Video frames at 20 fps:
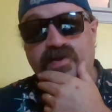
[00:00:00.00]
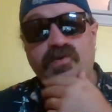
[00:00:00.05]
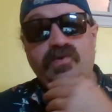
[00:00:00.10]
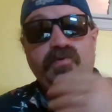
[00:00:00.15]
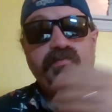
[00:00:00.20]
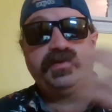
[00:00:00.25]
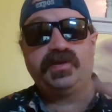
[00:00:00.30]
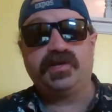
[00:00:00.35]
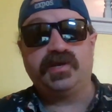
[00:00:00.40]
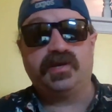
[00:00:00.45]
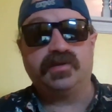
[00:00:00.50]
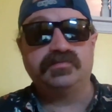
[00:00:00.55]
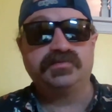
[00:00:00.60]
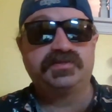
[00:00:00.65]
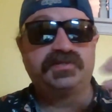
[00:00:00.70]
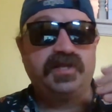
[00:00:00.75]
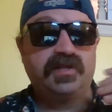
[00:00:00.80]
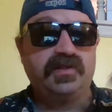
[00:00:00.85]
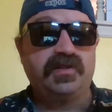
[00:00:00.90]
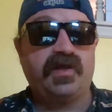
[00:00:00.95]
who
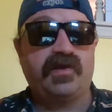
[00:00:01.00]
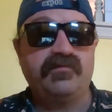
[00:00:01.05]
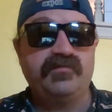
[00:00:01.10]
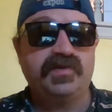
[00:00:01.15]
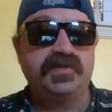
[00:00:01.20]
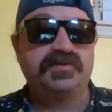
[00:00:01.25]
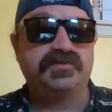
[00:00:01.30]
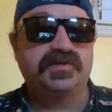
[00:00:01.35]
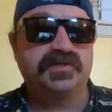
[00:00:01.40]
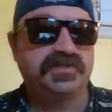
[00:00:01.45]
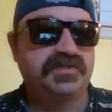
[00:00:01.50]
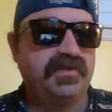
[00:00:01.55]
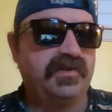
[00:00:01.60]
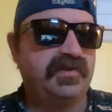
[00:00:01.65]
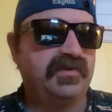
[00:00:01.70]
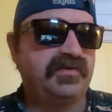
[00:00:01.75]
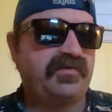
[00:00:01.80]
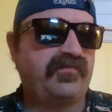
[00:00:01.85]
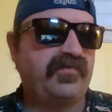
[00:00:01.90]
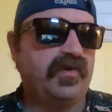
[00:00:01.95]
becomes the love interest of
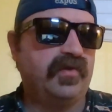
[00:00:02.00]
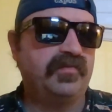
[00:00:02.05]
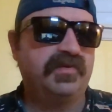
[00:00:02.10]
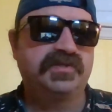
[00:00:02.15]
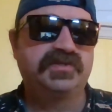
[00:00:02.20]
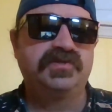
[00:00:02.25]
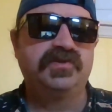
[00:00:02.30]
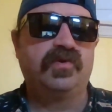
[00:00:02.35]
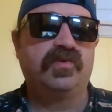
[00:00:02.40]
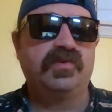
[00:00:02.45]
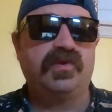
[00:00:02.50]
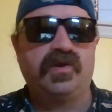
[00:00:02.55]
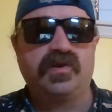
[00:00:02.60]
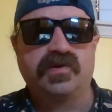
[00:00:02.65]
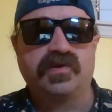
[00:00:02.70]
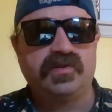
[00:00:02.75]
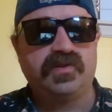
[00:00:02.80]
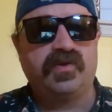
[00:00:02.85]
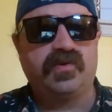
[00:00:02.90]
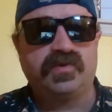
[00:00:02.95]
this film. It's no
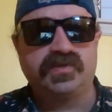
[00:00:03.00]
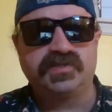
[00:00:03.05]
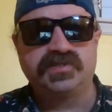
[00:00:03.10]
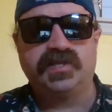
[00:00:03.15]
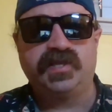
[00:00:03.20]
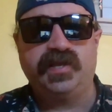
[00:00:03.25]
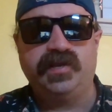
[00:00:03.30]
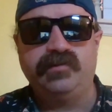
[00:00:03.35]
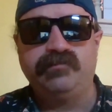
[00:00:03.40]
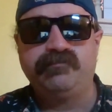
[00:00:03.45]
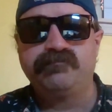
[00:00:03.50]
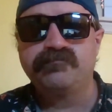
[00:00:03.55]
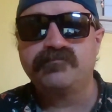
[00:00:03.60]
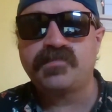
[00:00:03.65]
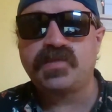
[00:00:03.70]
longer Lois Lane.